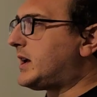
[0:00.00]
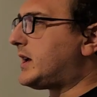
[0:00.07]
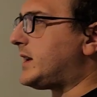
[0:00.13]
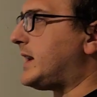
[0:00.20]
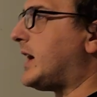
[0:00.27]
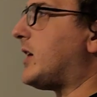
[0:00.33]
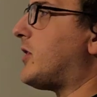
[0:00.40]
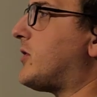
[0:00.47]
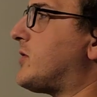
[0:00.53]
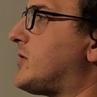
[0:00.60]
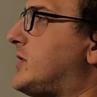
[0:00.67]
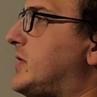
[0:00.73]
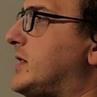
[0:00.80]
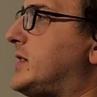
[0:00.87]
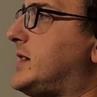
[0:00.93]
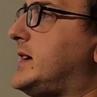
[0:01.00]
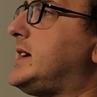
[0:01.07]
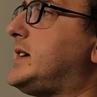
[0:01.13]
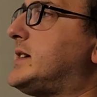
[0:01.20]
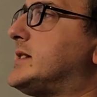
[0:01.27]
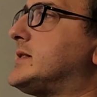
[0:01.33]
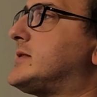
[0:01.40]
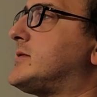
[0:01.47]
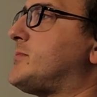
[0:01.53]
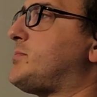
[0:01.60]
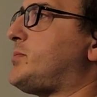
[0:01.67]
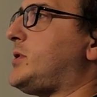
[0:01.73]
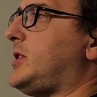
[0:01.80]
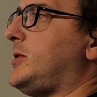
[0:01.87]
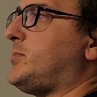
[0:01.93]
Now, the thing is,
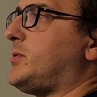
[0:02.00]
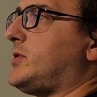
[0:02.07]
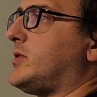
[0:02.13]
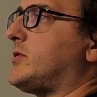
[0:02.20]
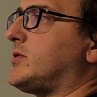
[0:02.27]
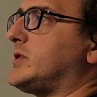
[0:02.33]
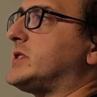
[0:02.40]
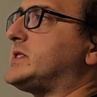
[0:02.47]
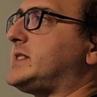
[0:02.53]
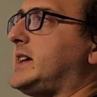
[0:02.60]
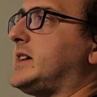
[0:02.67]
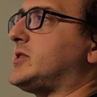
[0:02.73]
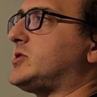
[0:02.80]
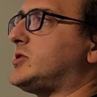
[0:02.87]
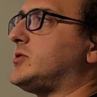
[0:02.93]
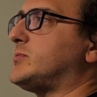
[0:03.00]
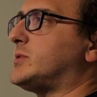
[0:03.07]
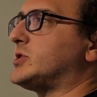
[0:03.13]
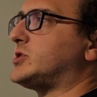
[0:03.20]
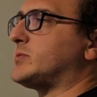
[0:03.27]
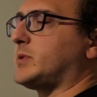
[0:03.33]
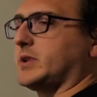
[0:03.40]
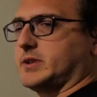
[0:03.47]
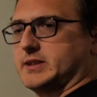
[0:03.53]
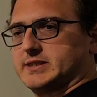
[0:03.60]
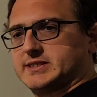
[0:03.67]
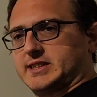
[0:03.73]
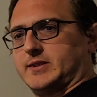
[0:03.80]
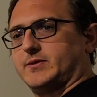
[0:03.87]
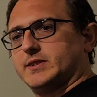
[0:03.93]
people don't understand too much about the
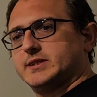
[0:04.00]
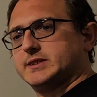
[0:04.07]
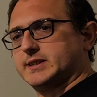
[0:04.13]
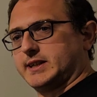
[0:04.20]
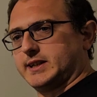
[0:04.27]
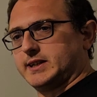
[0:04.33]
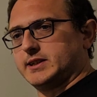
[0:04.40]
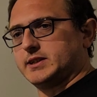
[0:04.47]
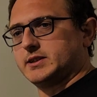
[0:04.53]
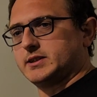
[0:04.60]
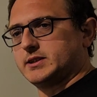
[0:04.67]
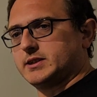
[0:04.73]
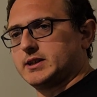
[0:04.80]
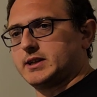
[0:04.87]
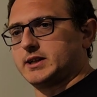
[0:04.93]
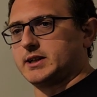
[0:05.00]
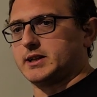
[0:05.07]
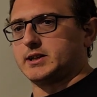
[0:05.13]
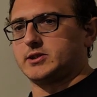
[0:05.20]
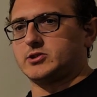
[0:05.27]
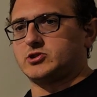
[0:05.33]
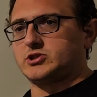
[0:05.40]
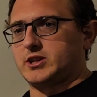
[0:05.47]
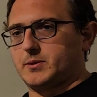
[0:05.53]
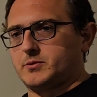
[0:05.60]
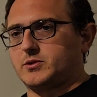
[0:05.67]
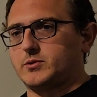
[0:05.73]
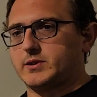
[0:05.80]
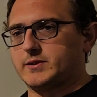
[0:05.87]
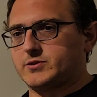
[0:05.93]
seventh day and
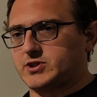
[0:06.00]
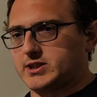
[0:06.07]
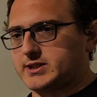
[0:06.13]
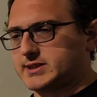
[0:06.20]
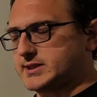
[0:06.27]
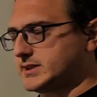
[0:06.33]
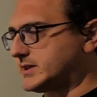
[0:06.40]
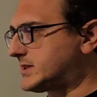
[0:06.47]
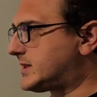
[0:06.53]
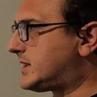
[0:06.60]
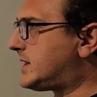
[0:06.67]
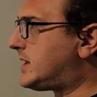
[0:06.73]
chapter 1 of Genesis.